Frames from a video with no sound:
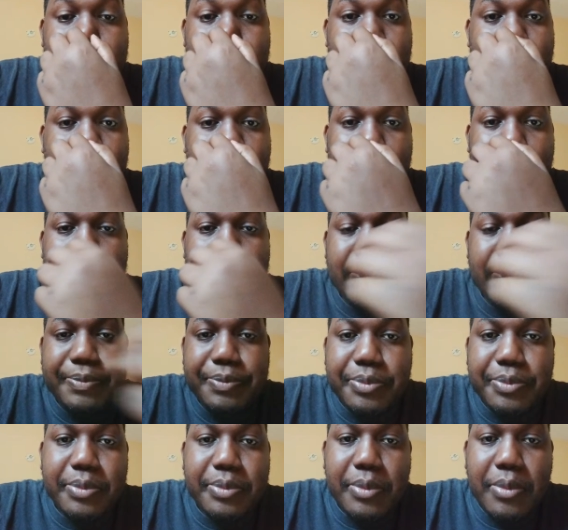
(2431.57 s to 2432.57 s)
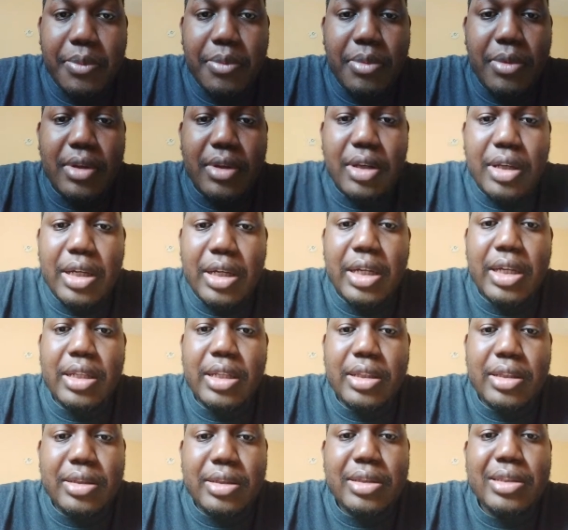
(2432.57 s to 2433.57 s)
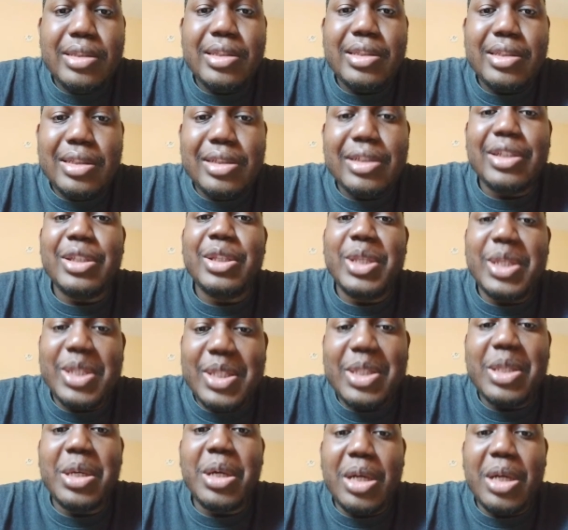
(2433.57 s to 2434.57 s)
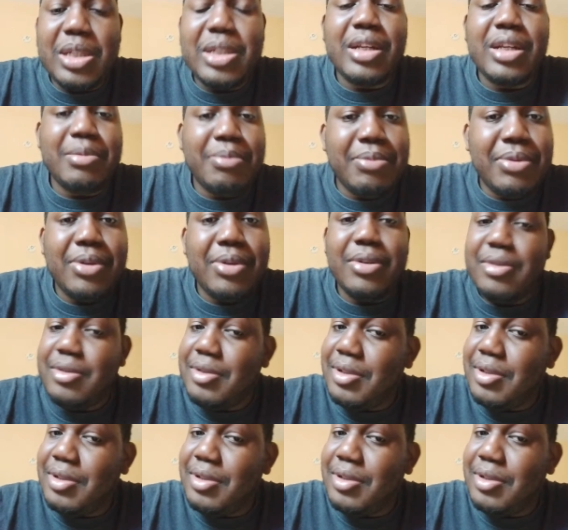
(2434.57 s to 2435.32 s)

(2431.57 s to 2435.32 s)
so hard. And distortion, bro.